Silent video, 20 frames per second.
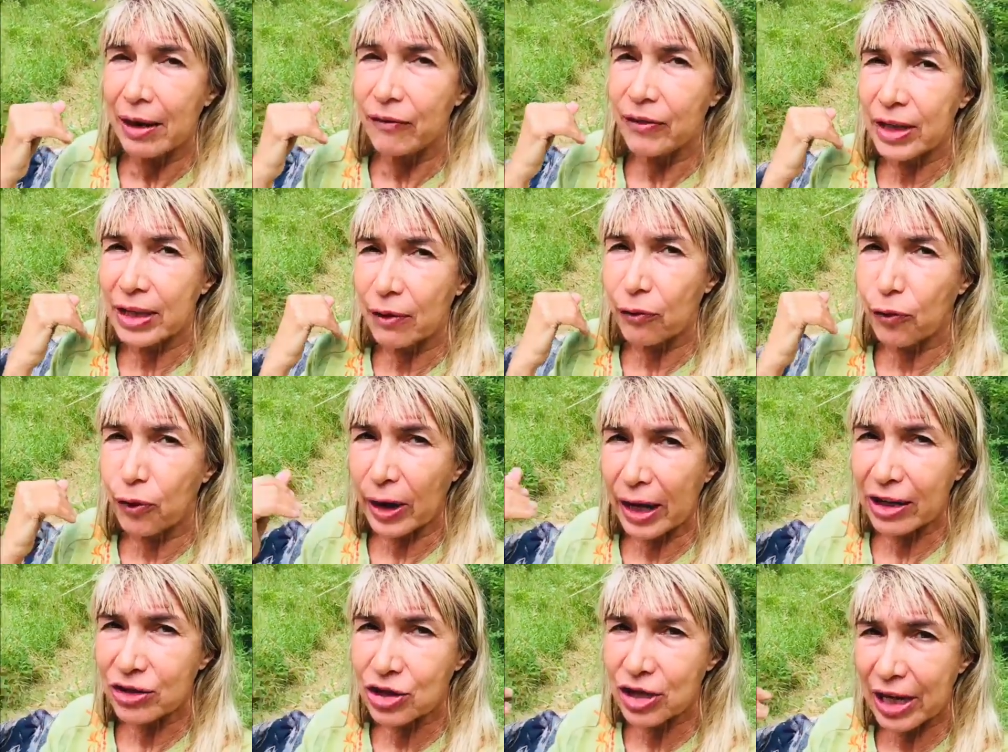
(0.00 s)
with a
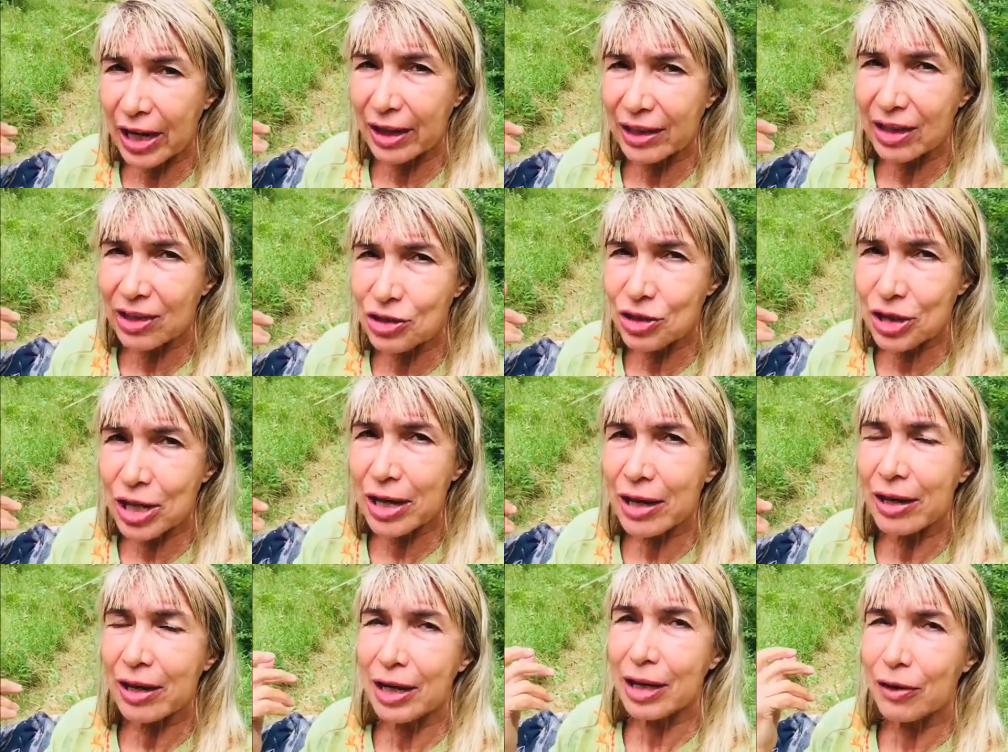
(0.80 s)
fresh
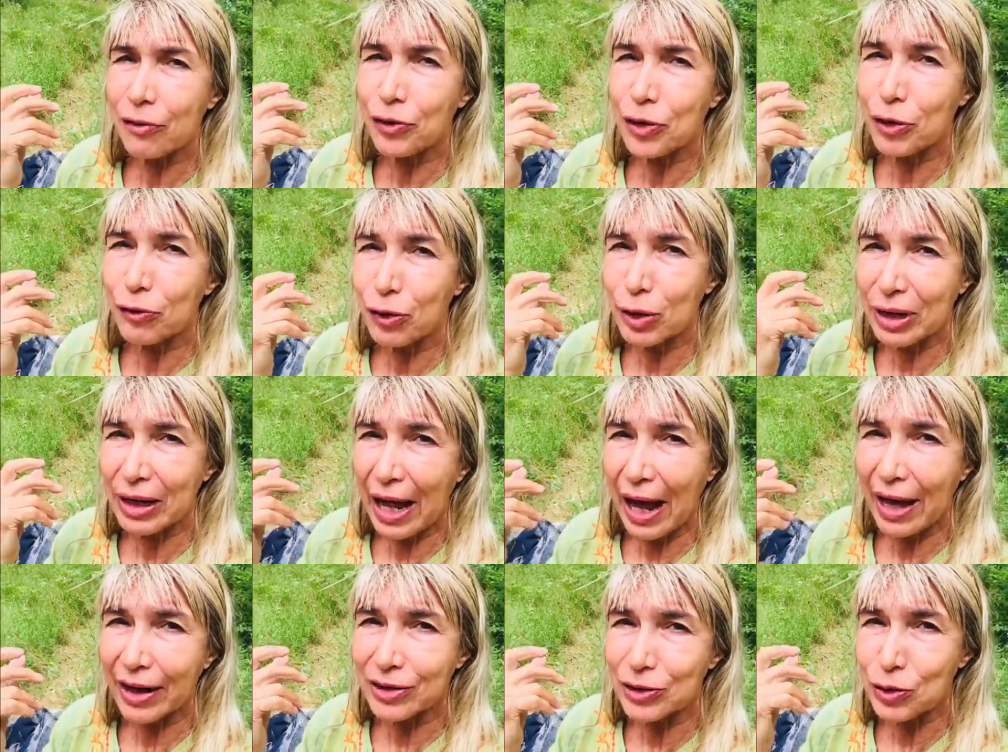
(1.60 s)
energy if you would
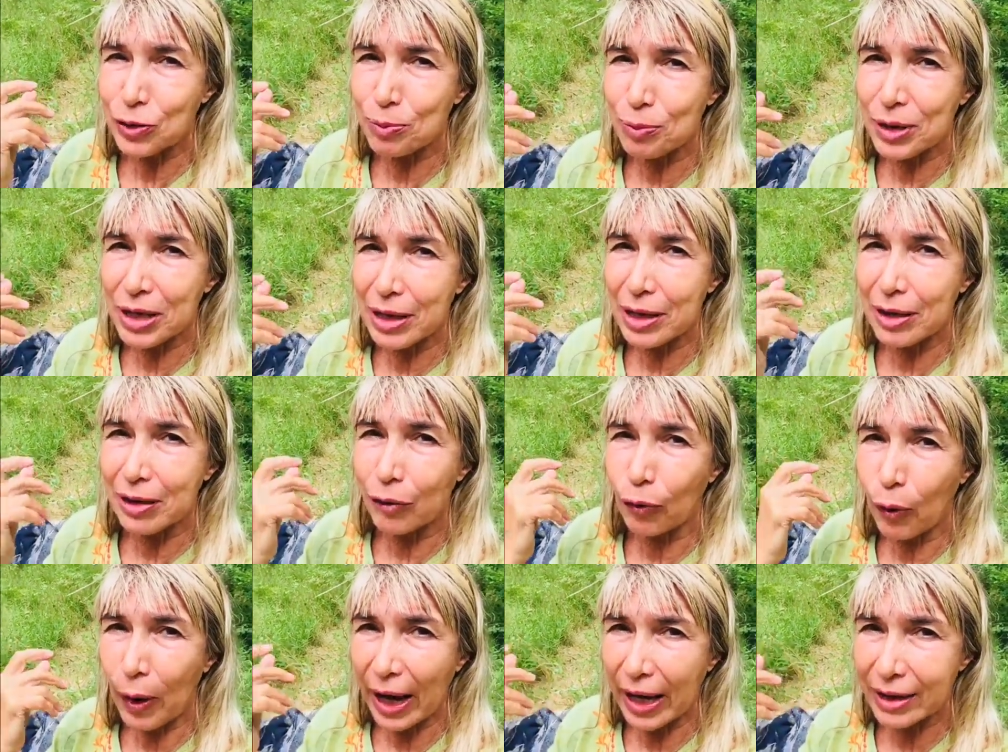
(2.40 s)
like to be
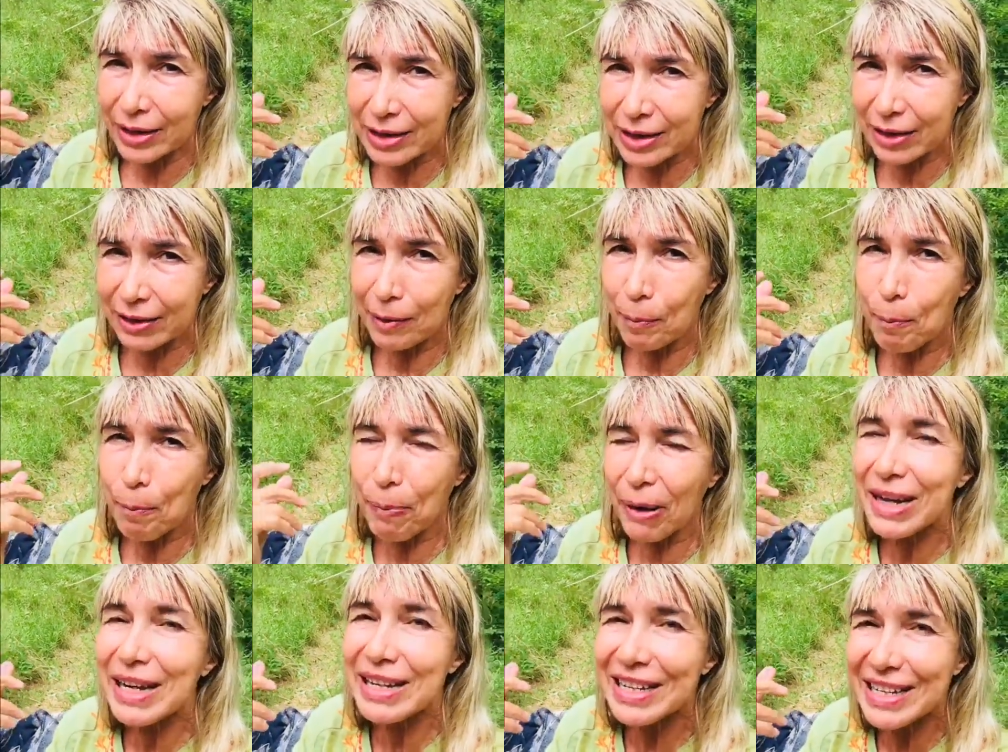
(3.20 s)
vital
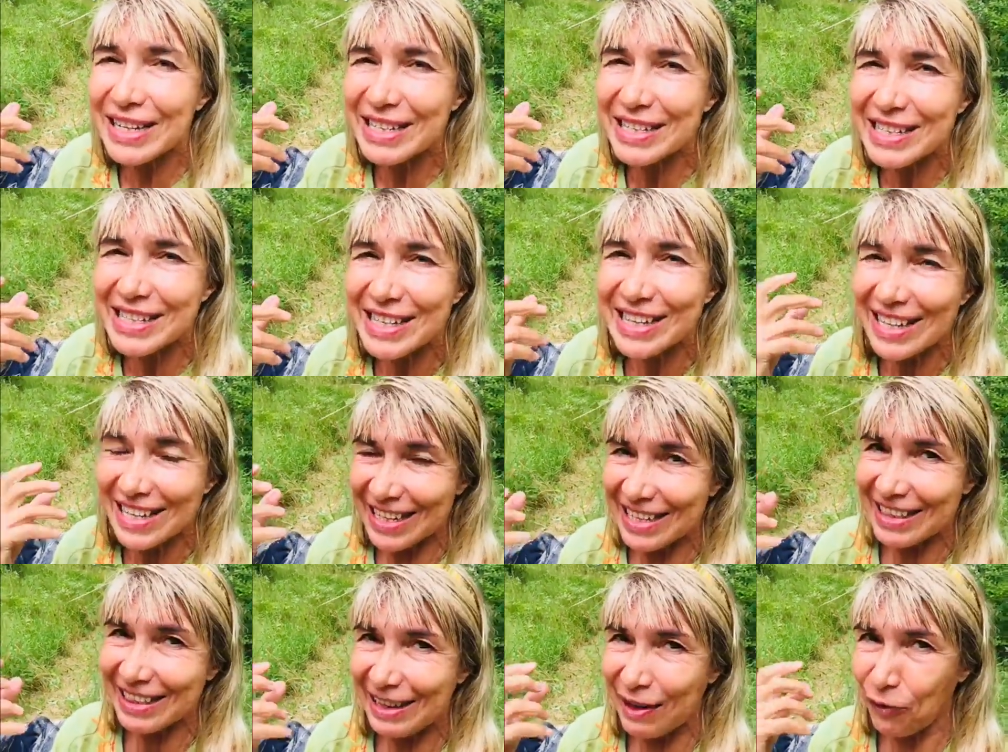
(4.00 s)
please
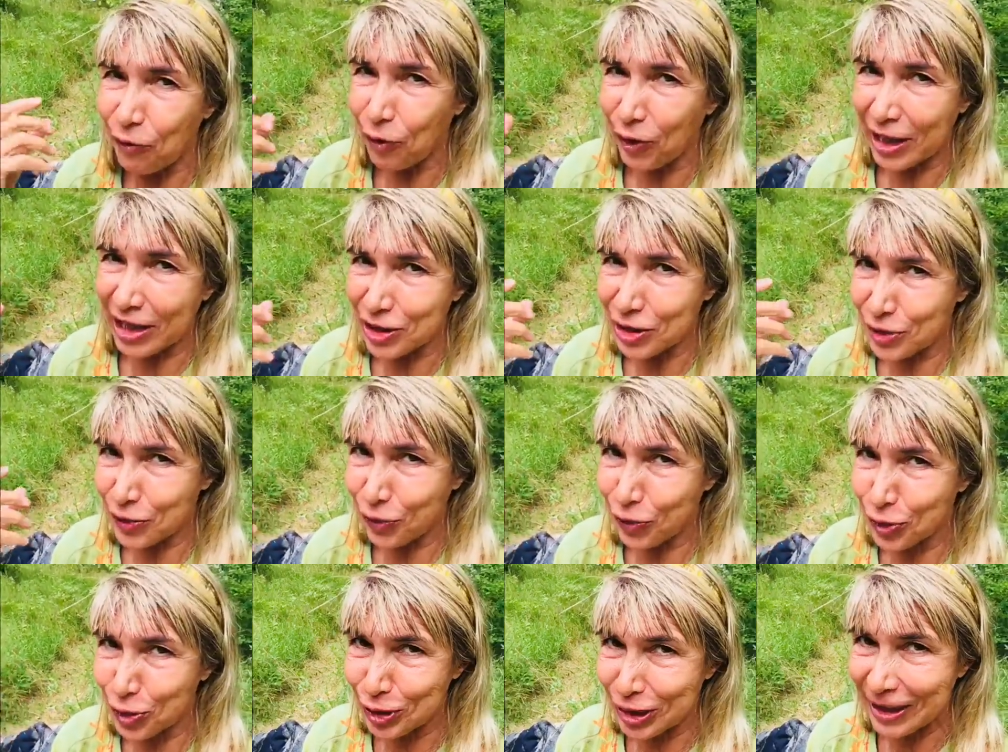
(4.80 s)
eat the fresh
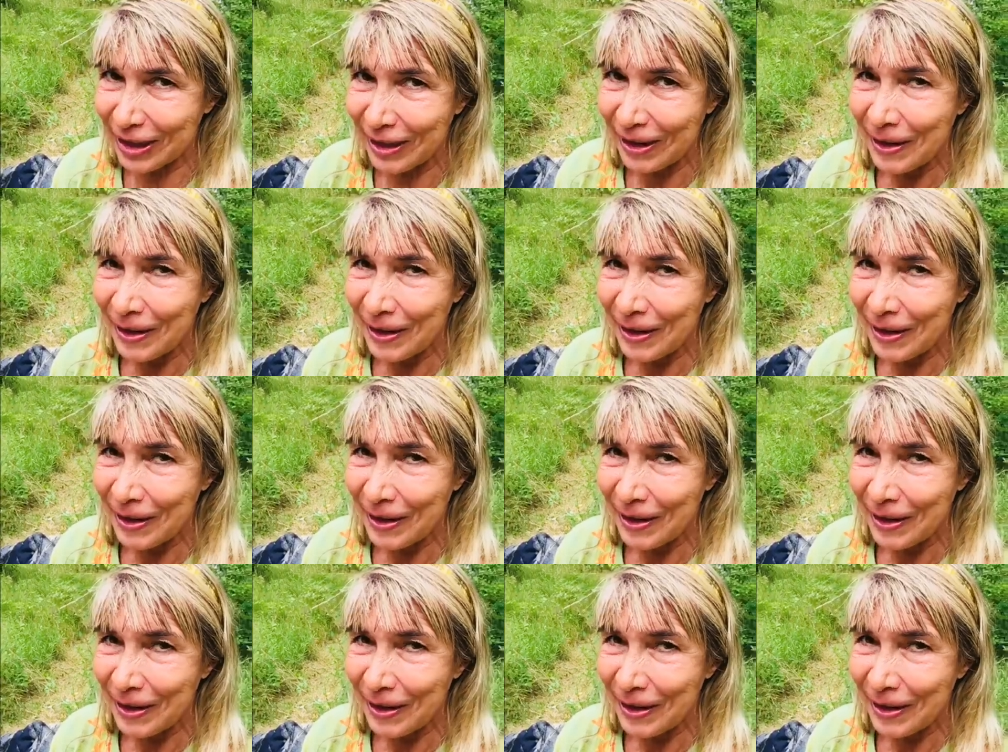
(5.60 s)
food